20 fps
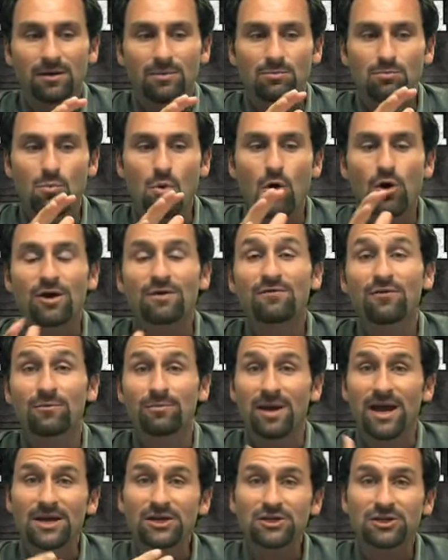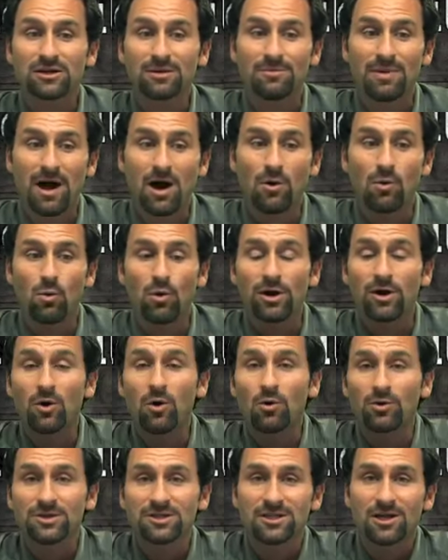more information about what a
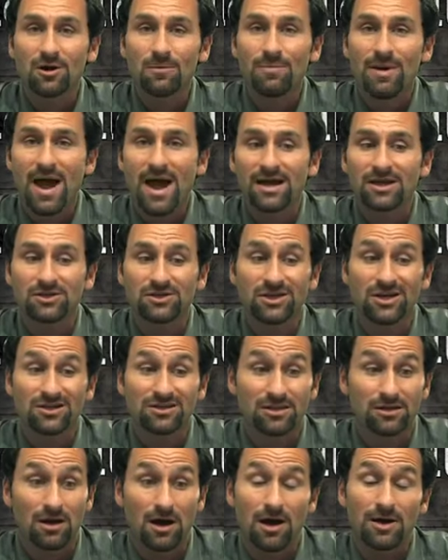wholesale package is, and